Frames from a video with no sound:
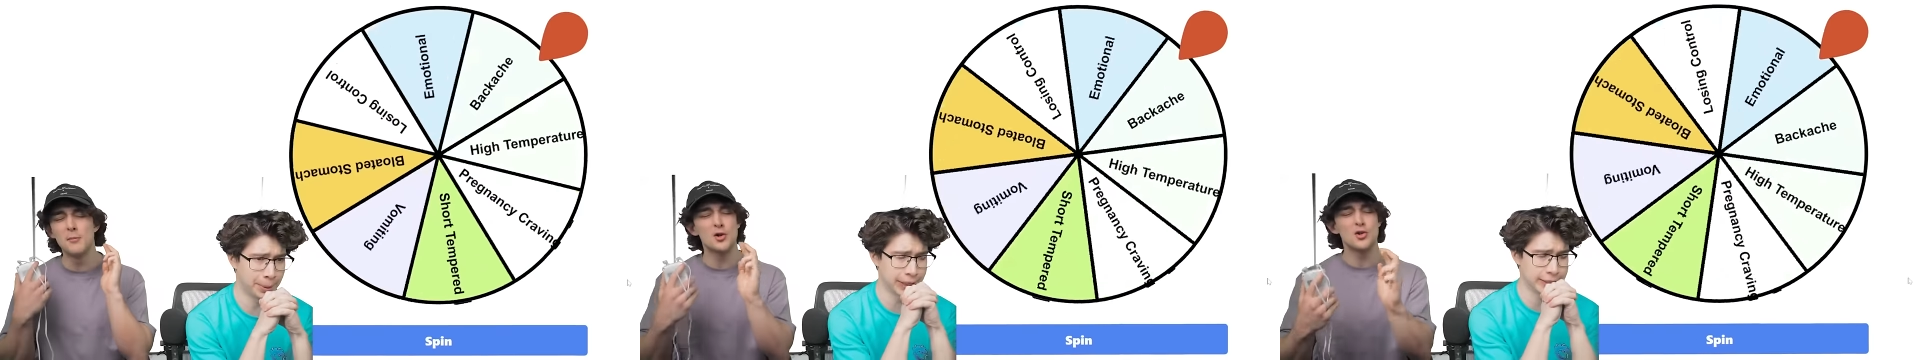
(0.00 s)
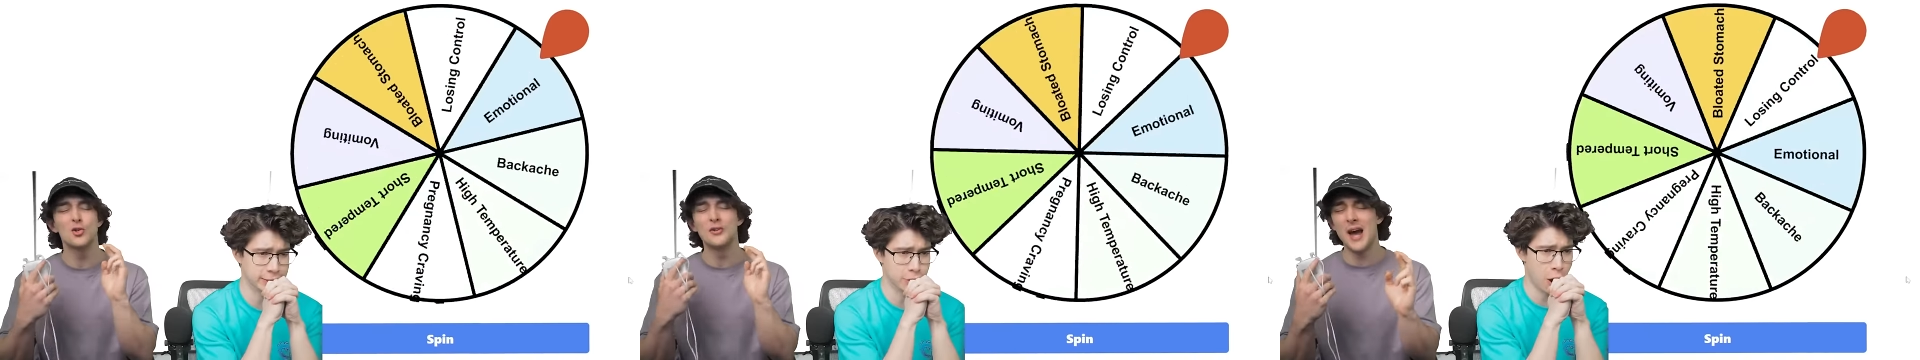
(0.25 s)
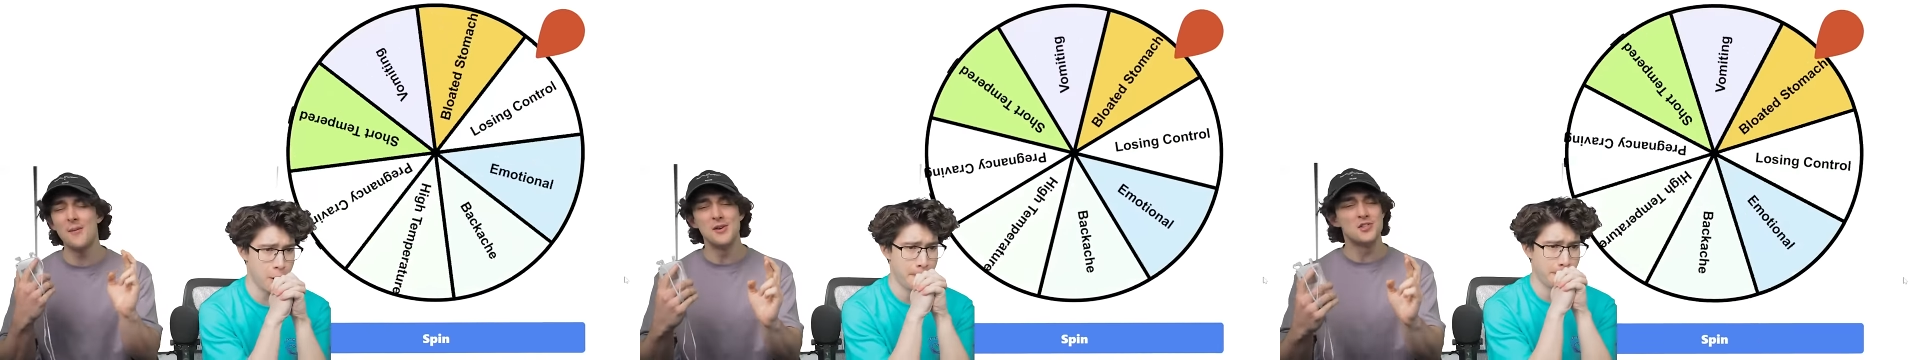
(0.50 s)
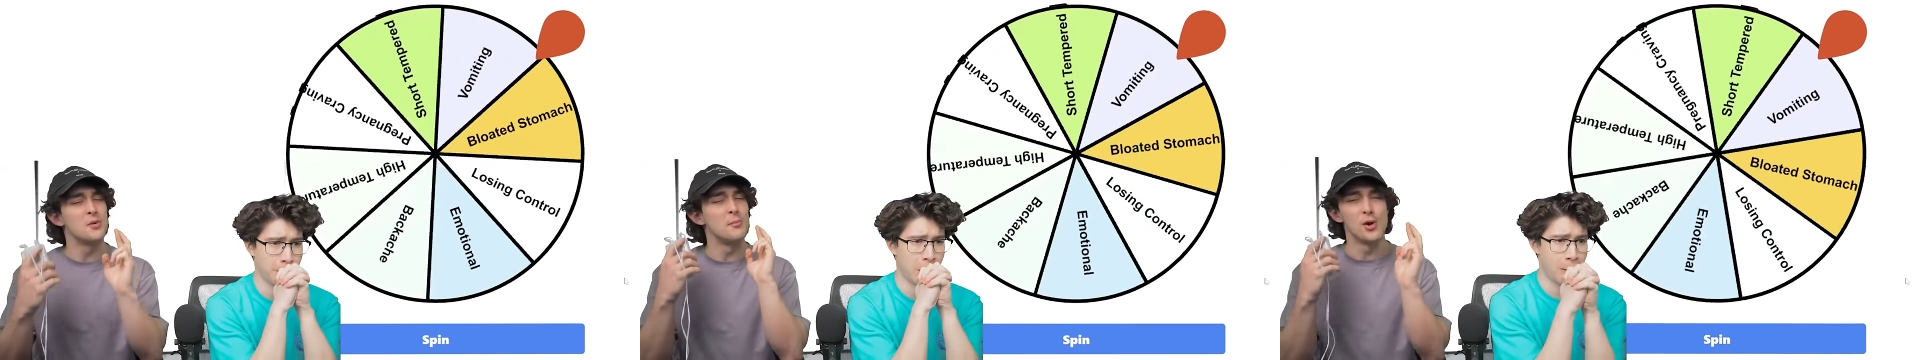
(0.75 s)
Speaker 1: Please, no, no, I'm
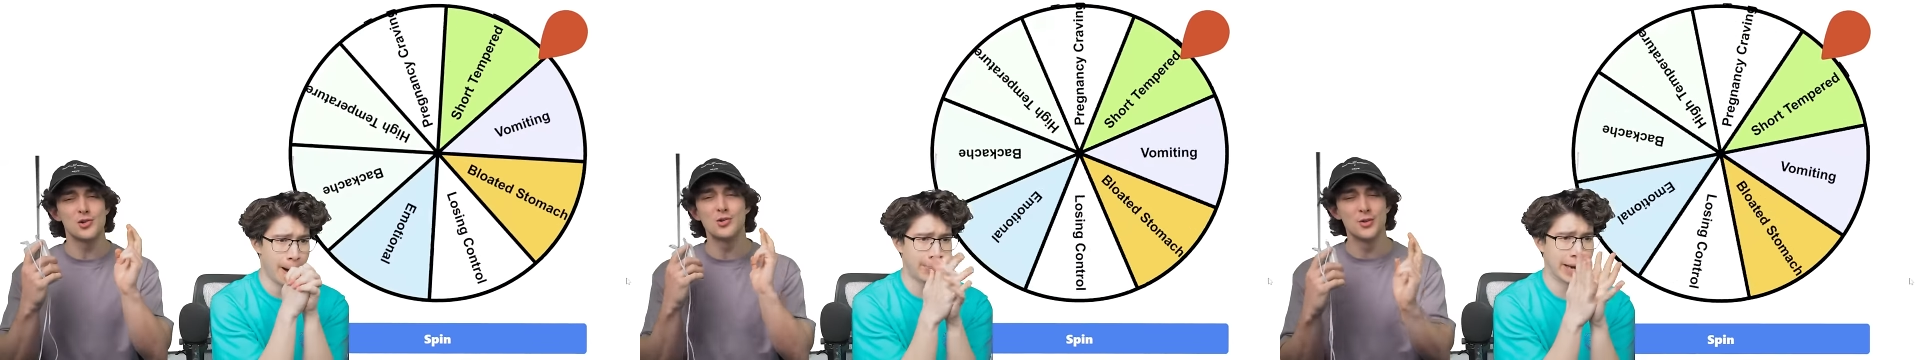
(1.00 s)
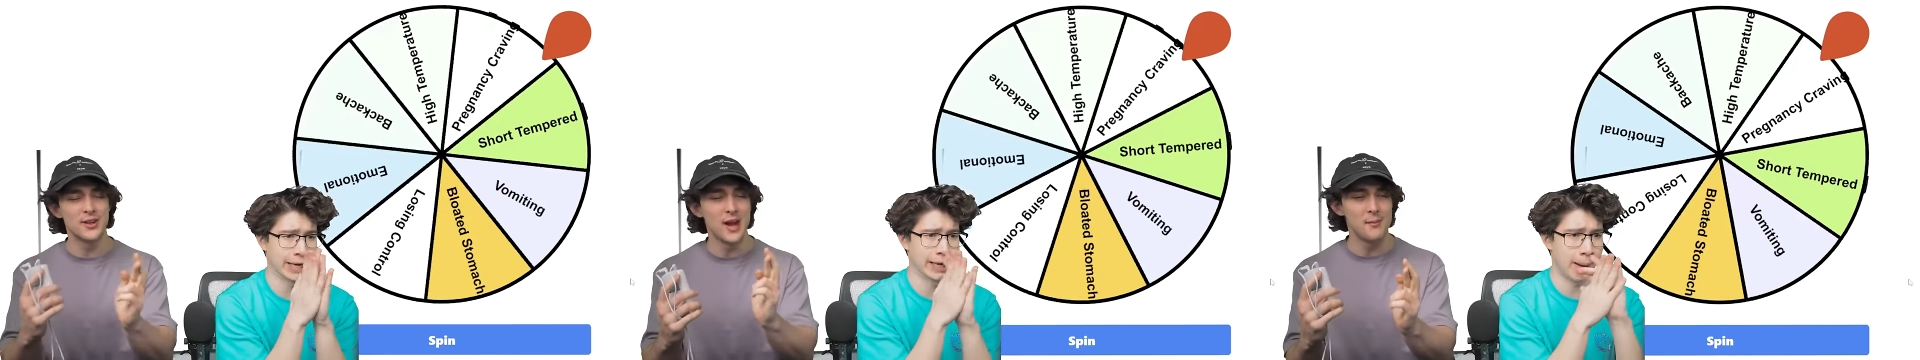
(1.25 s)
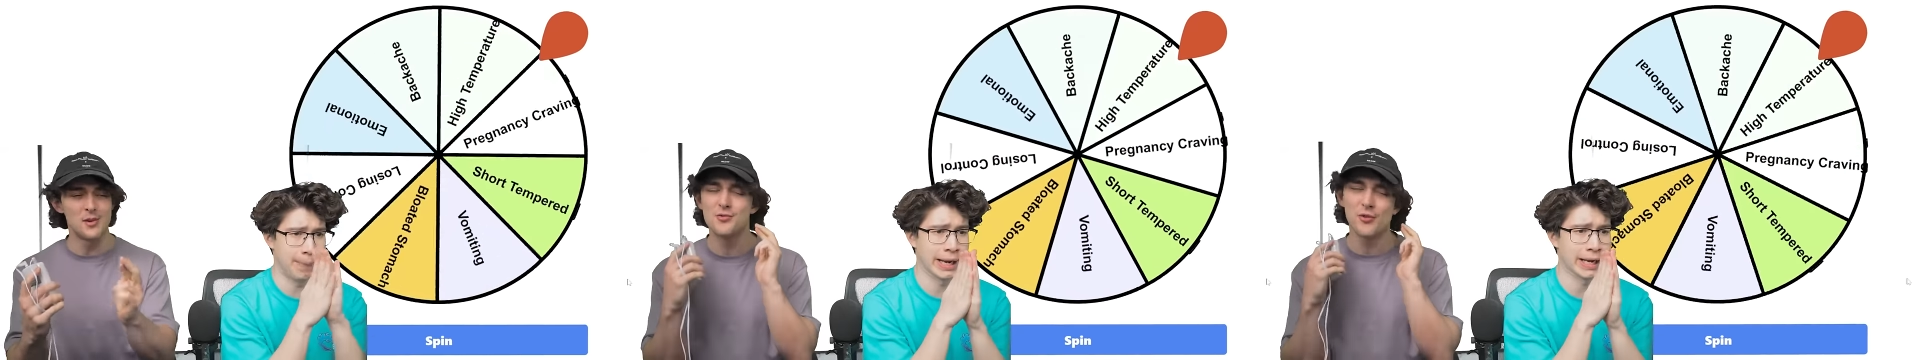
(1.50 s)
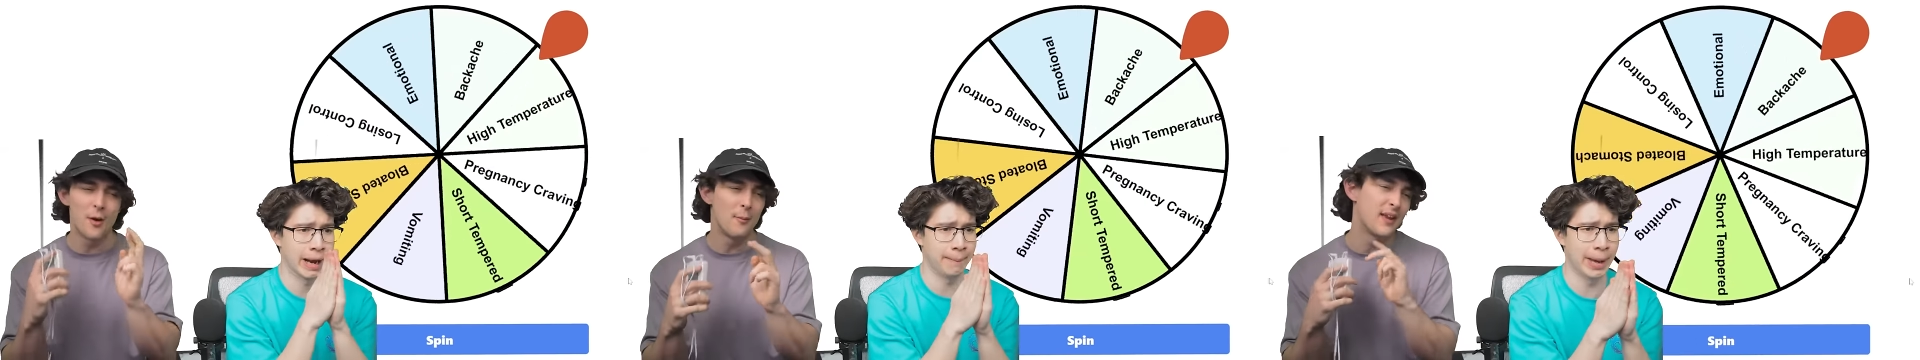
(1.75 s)
begging, I'm
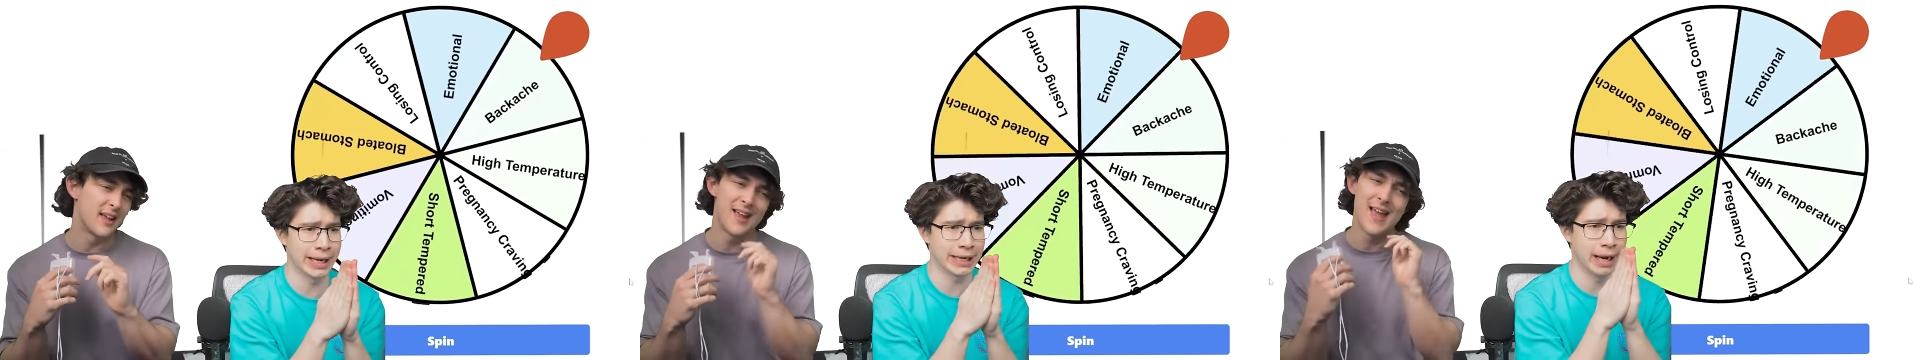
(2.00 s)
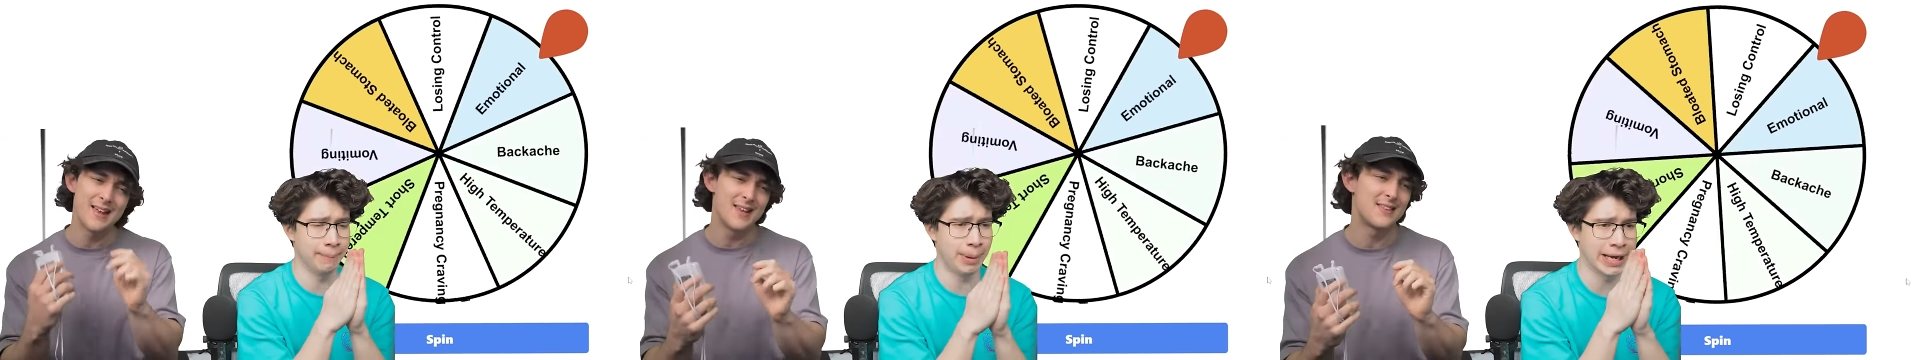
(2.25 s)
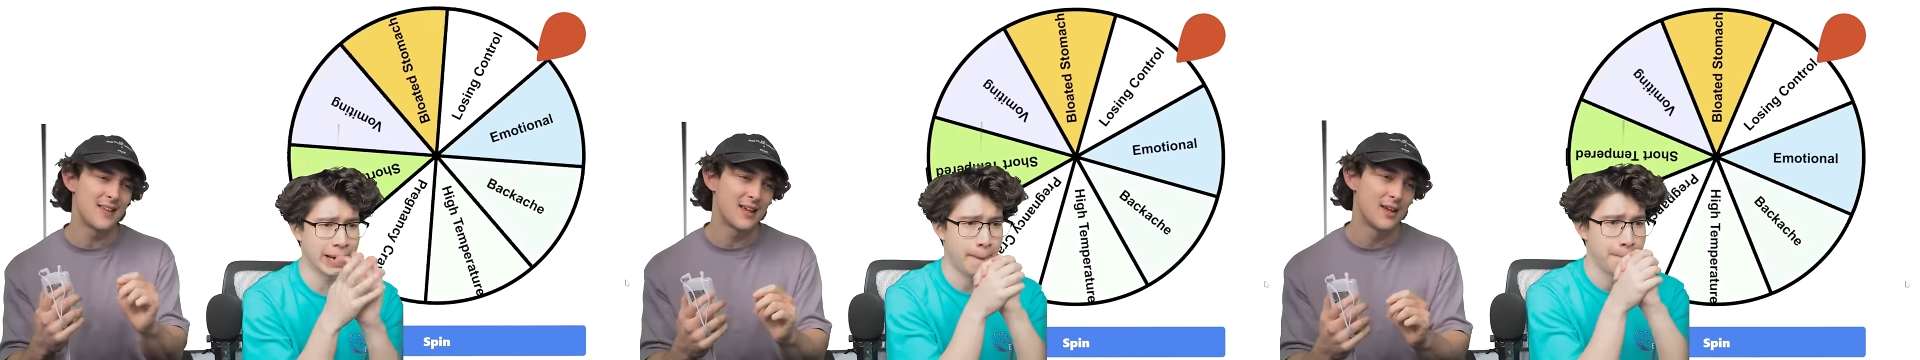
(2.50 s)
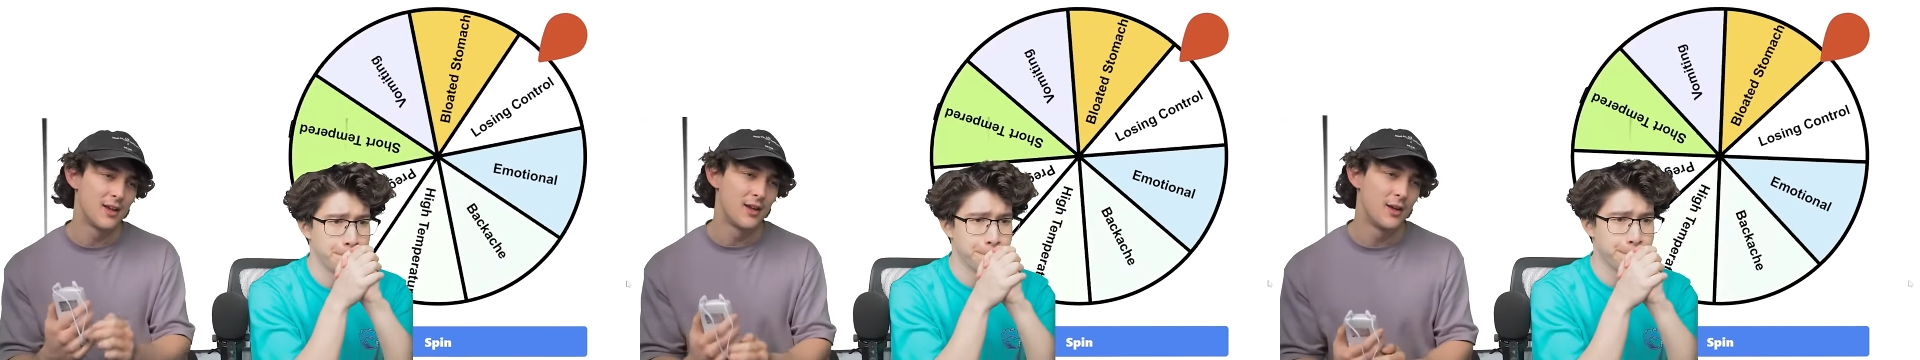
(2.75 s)
begging, I'm begging, I'm begging.